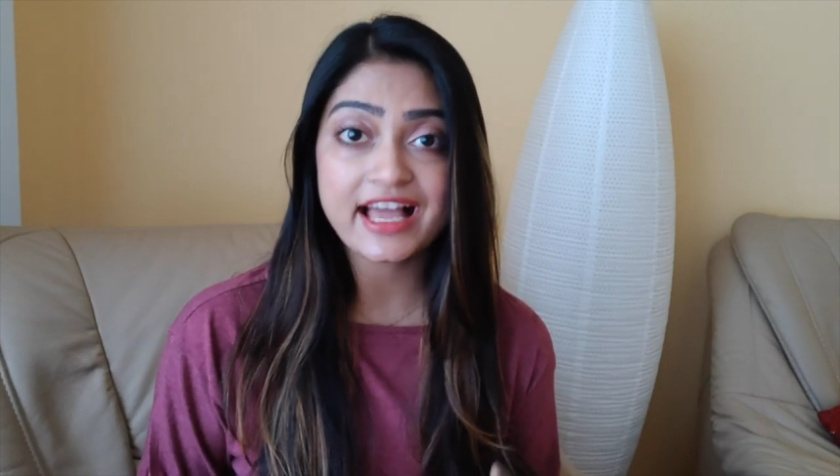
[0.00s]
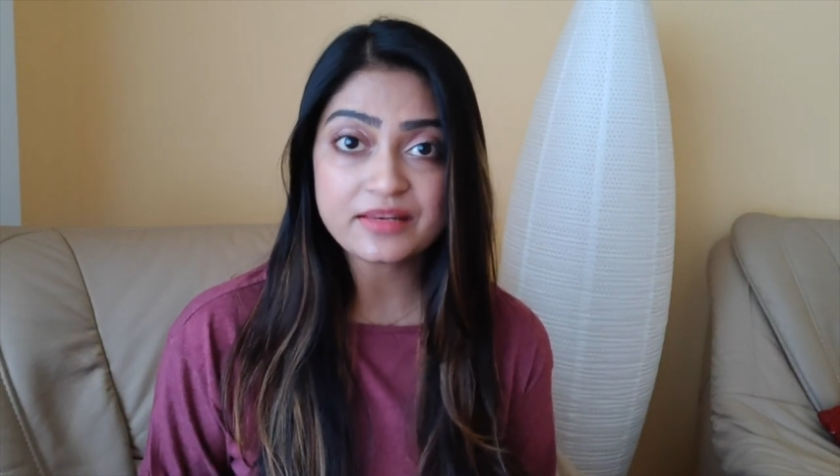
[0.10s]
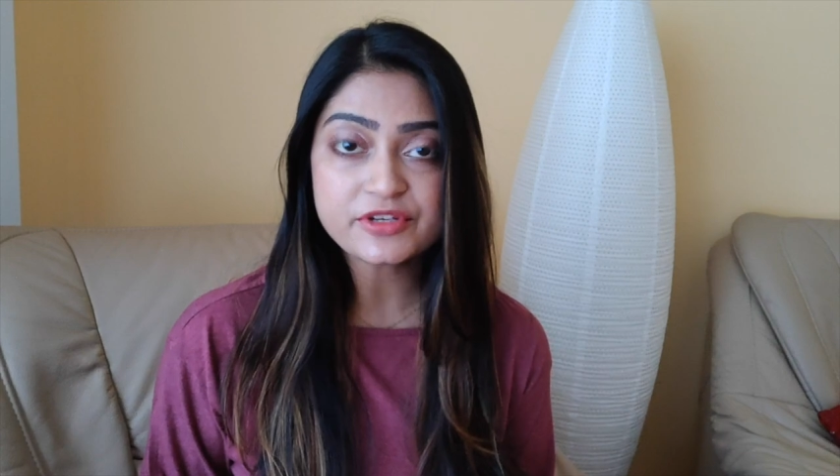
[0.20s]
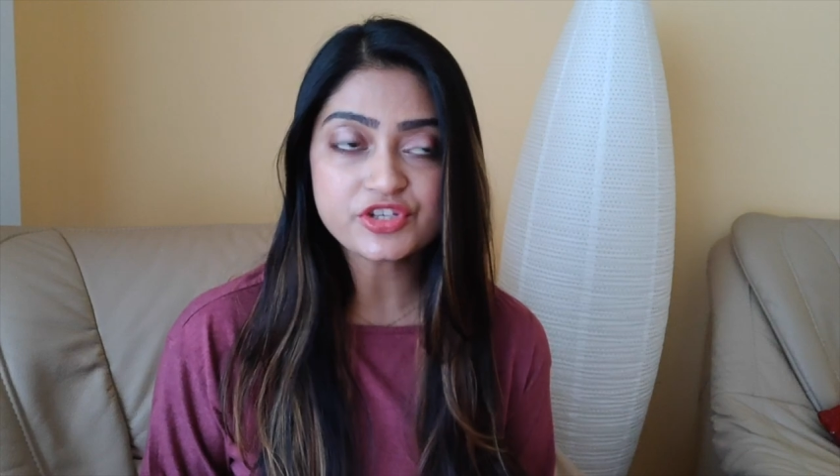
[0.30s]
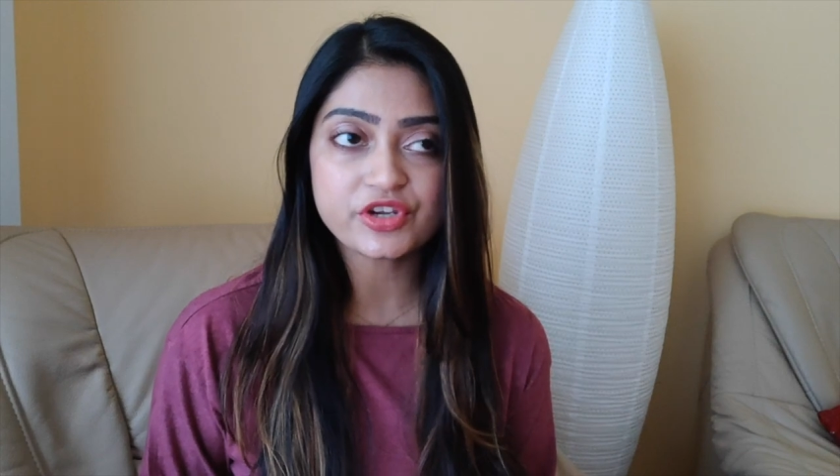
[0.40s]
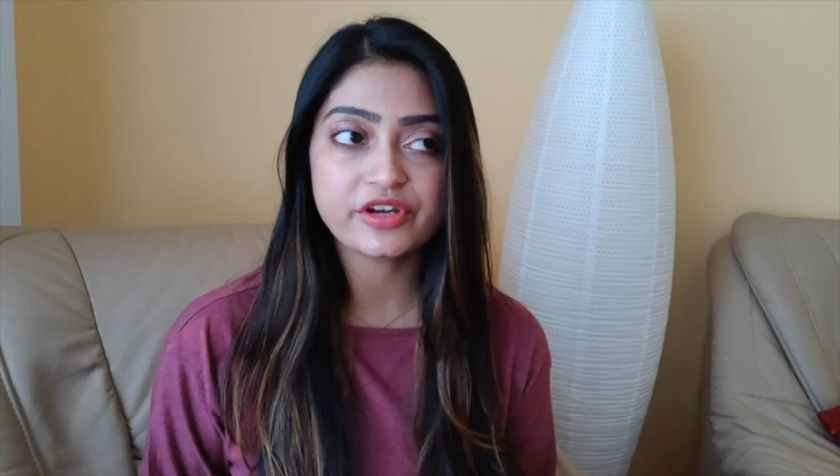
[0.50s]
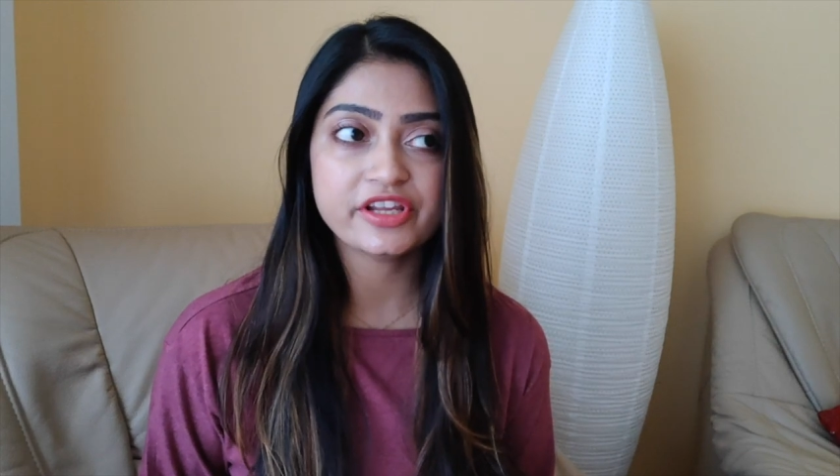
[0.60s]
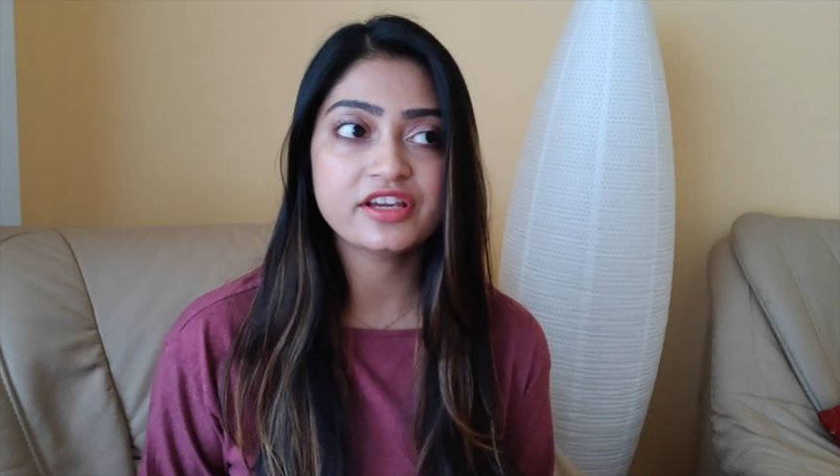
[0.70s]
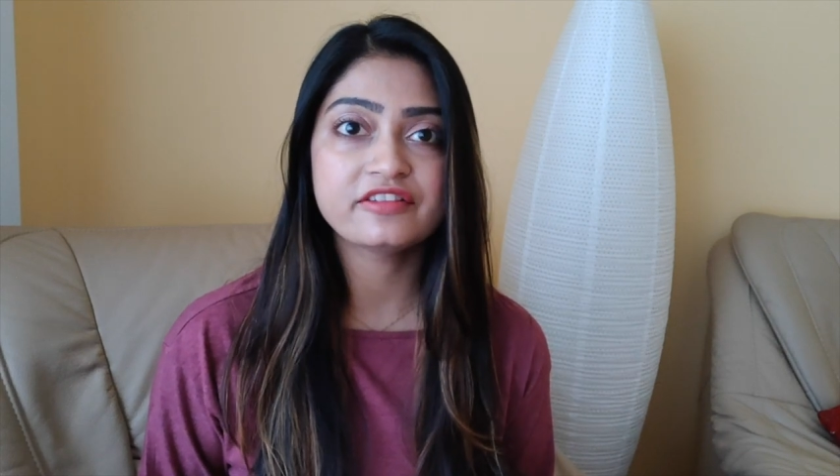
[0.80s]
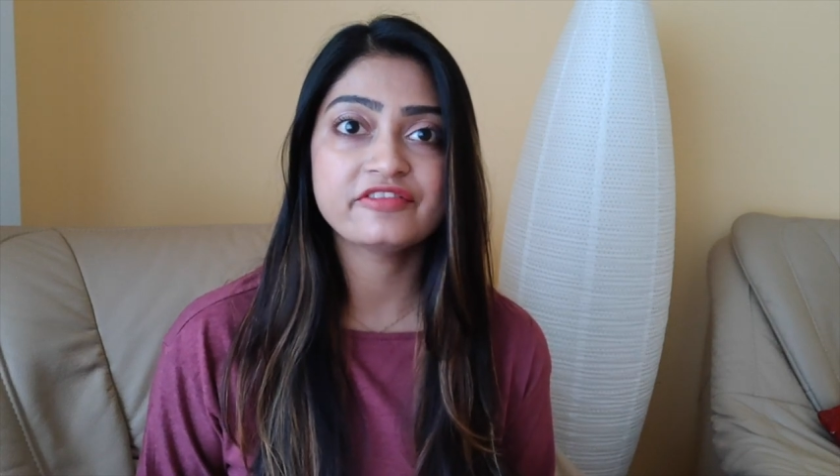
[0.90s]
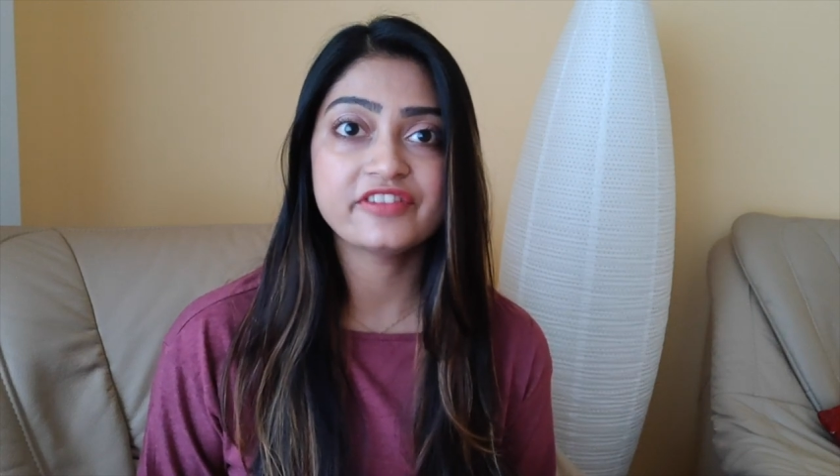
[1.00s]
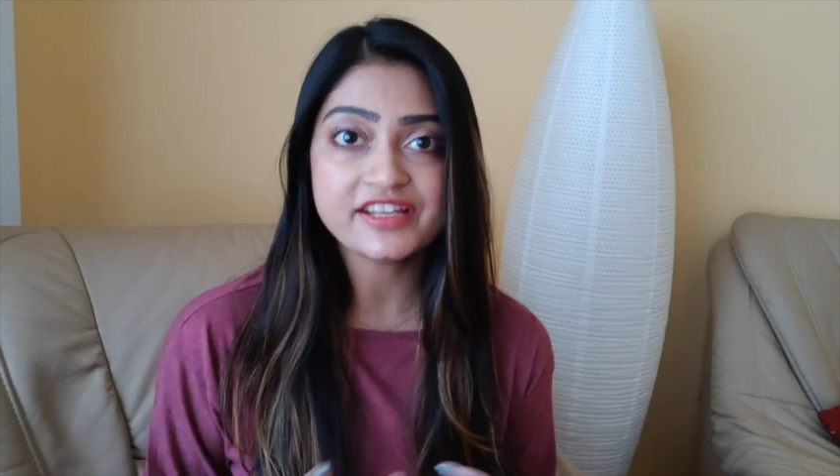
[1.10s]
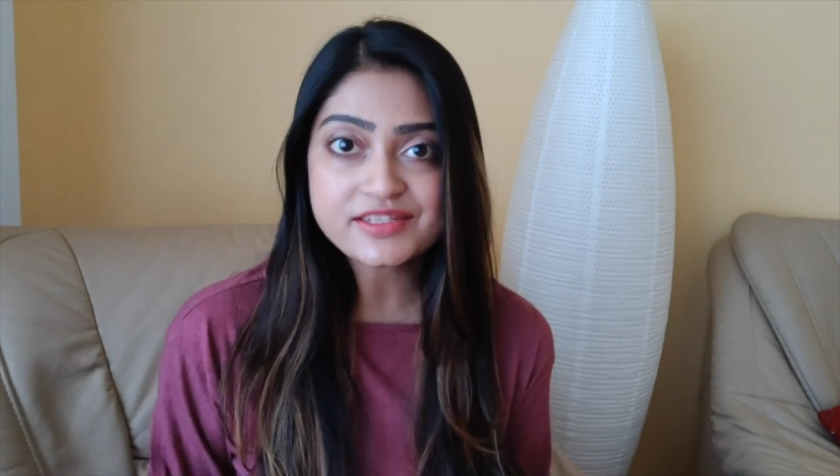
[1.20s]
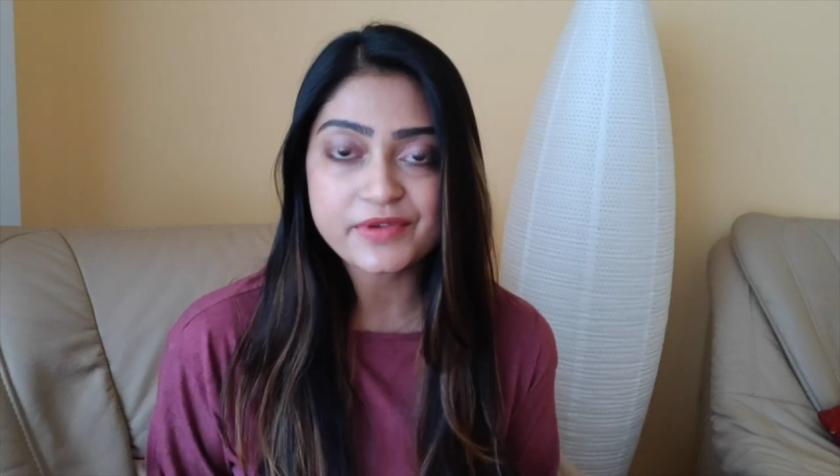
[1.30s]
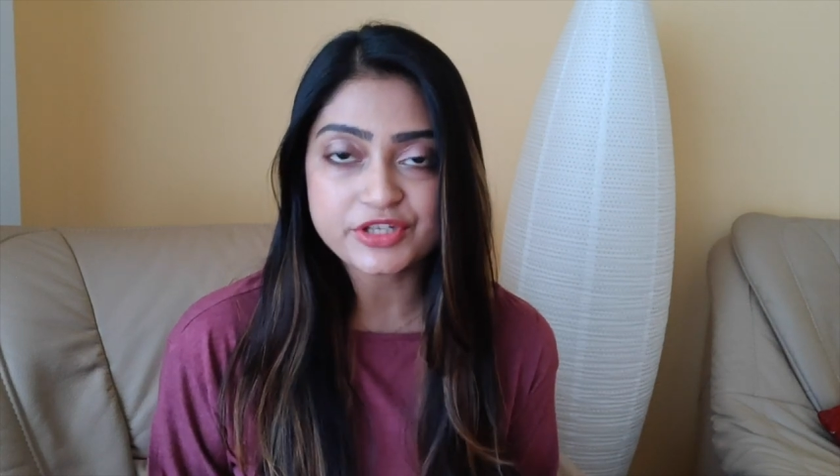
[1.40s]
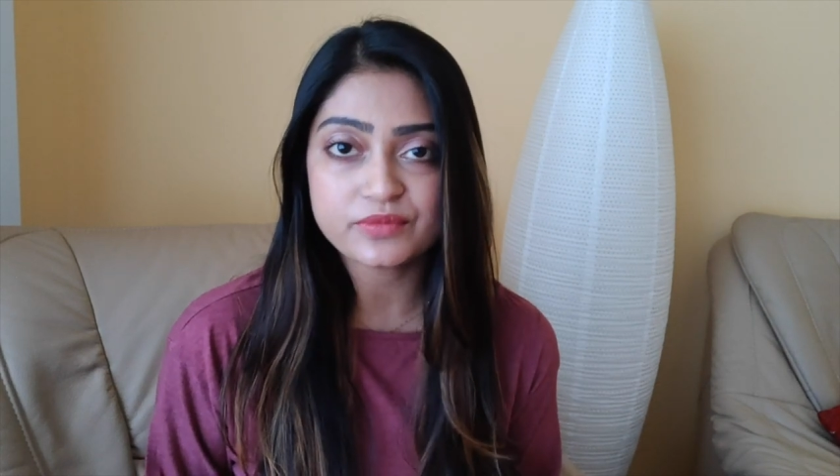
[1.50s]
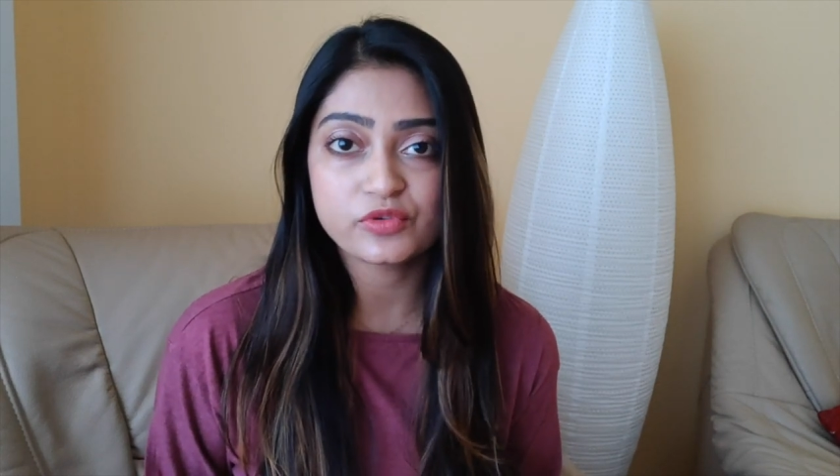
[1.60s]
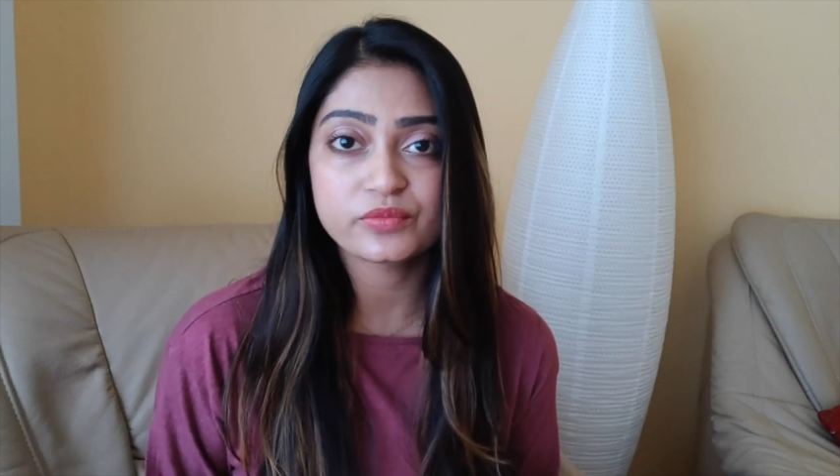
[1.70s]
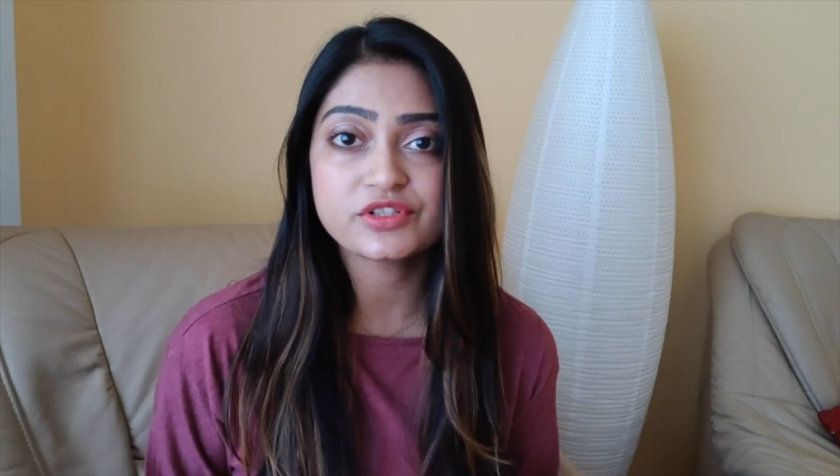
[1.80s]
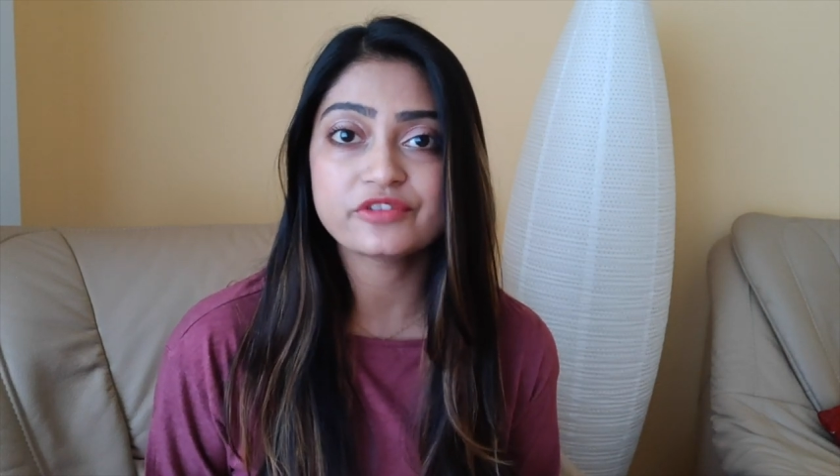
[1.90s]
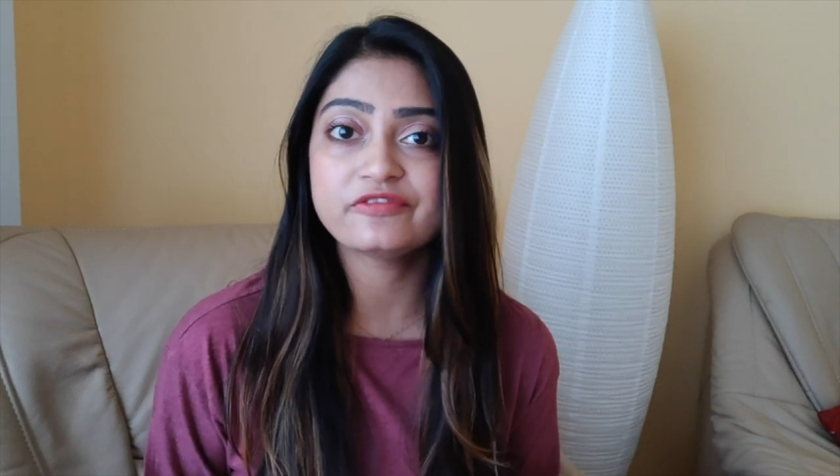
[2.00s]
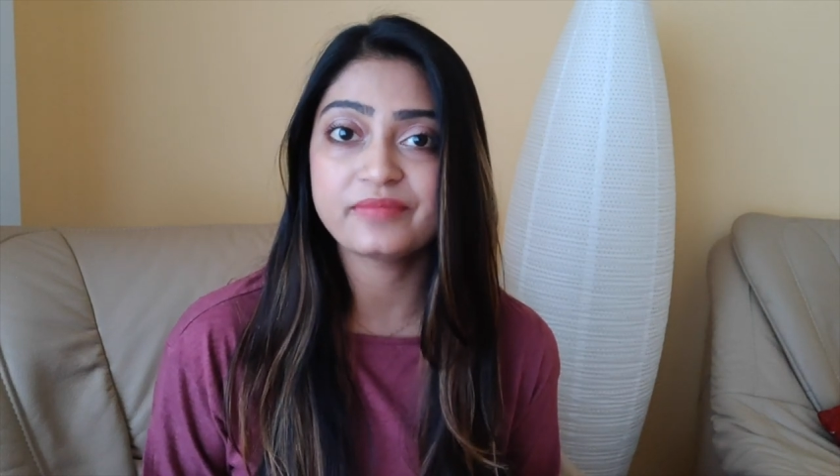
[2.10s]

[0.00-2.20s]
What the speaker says: I'll be sharing a very special moment of